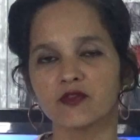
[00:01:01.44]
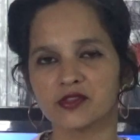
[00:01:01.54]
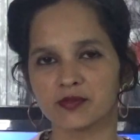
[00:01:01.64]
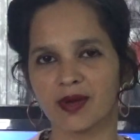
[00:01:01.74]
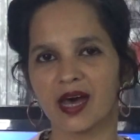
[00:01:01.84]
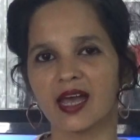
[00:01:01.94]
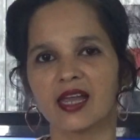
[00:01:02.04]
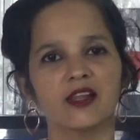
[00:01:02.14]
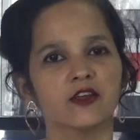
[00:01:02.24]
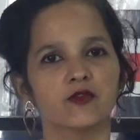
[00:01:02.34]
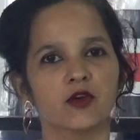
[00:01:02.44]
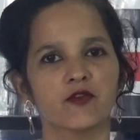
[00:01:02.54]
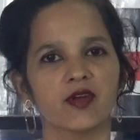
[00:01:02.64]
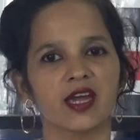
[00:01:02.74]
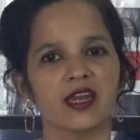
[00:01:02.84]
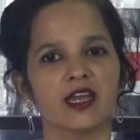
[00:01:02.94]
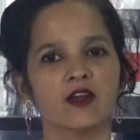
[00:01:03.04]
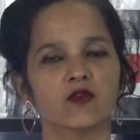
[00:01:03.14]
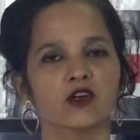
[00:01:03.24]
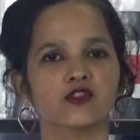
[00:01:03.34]
smile you were wearing,
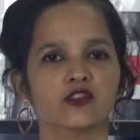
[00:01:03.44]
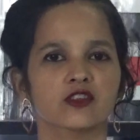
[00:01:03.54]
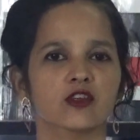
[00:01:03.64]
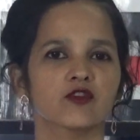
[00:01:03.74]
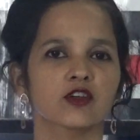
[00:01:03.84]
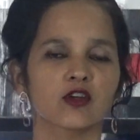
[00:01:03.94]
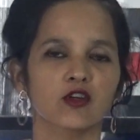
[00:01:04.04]
what sort of a